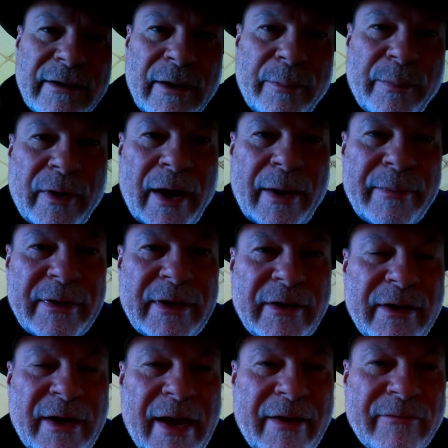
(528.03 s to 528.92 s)
I'm probably
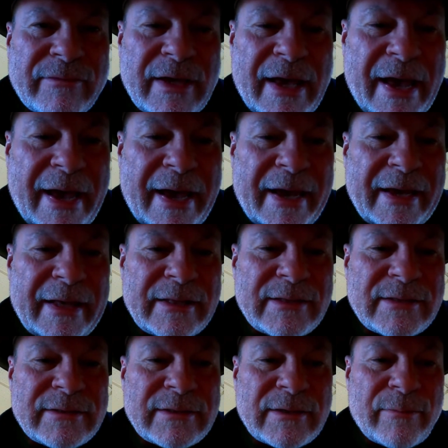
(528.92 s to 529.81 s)
going to have to
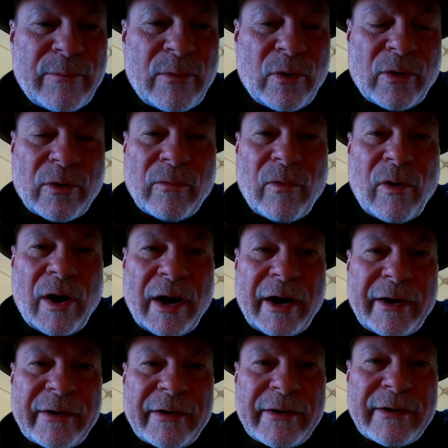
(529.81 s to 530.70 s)
add some more
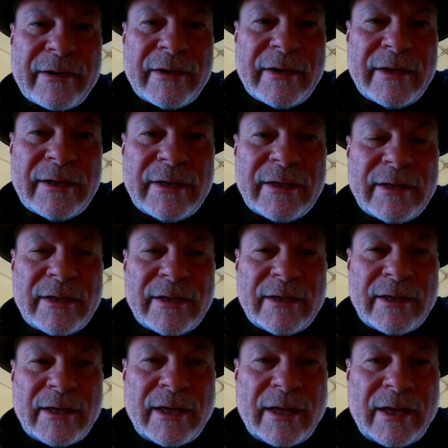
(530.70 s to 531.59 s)
water,
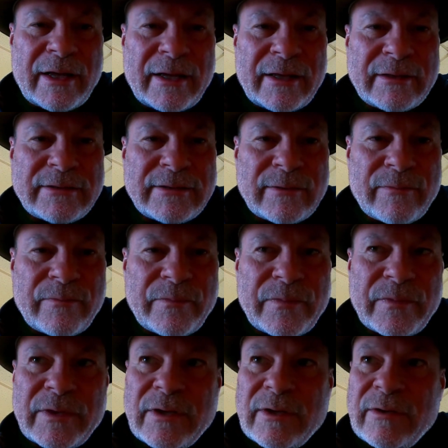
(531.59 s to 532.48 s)
some
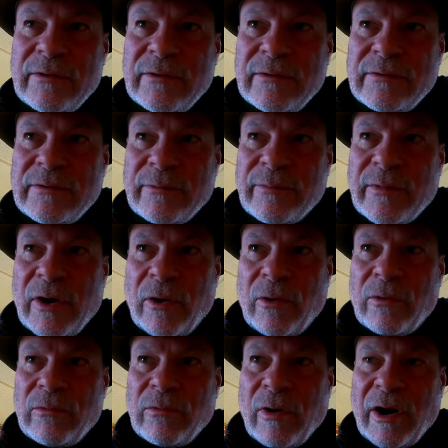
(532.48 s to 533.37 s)

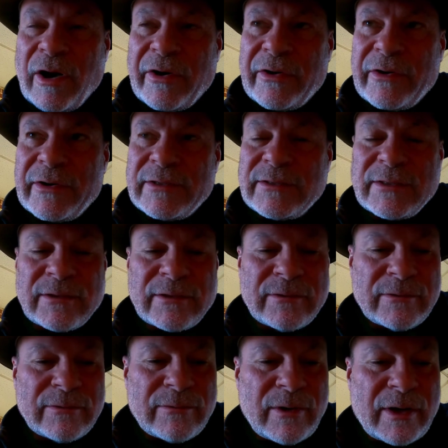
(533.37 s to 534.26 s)
cold water
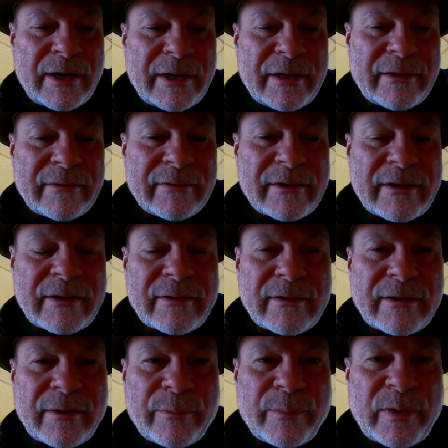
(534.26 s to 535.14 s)
to
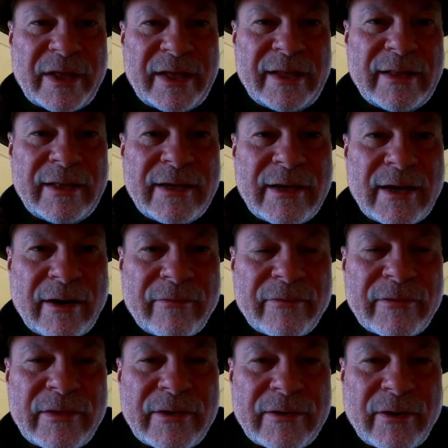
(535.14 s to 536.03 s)
completely
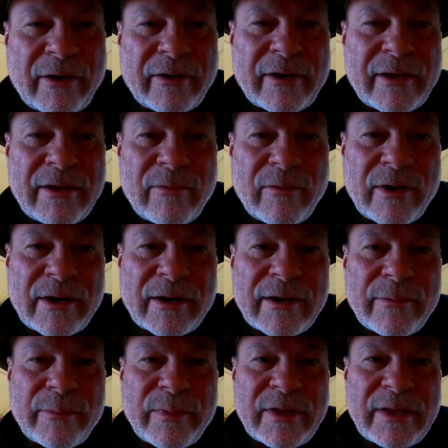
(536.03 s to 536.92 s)
cover the turkey. You want it
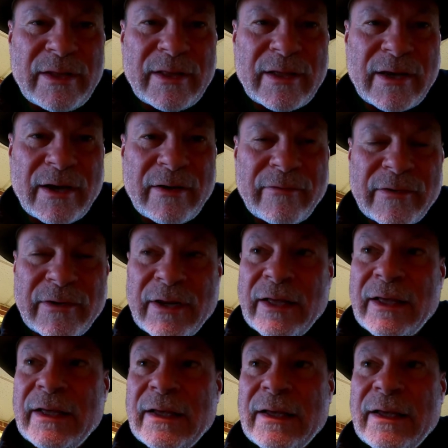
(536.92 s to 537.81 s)
completely covered.
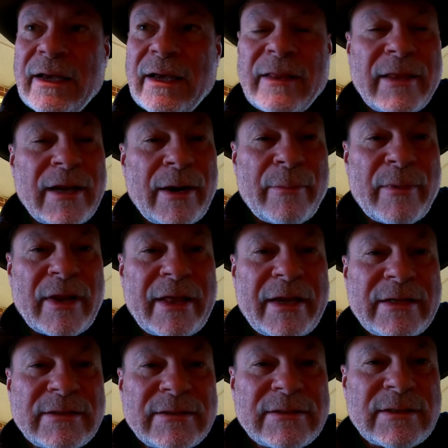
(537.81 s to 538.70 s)
And then I'm gonna
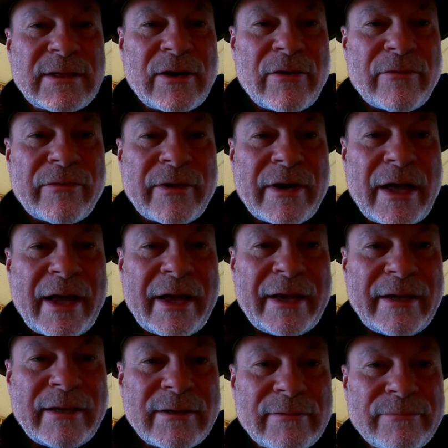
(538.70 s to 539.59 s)
let it sit
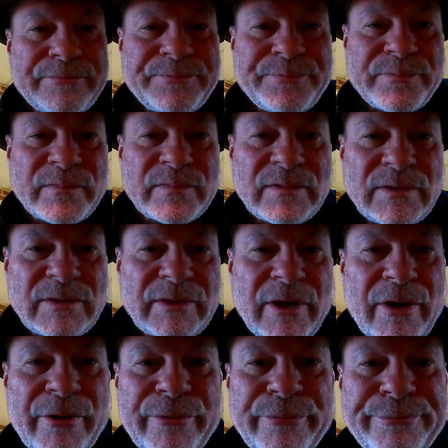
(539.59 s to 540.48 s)
overnight.
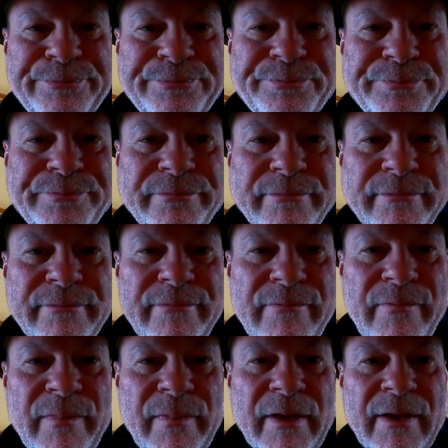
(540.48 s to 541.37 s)
So,
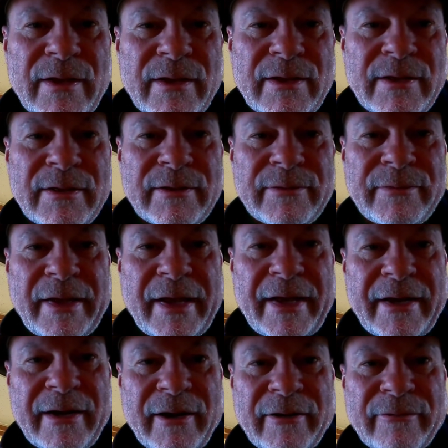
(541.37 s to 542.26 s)

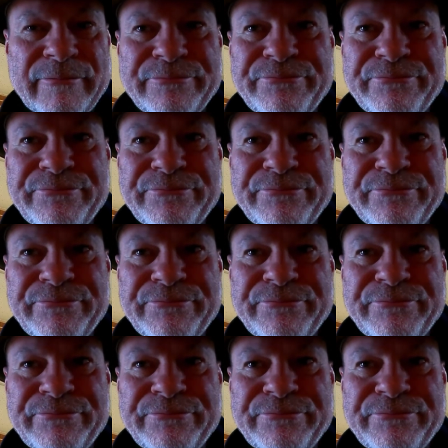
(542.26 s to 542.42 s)
hang on.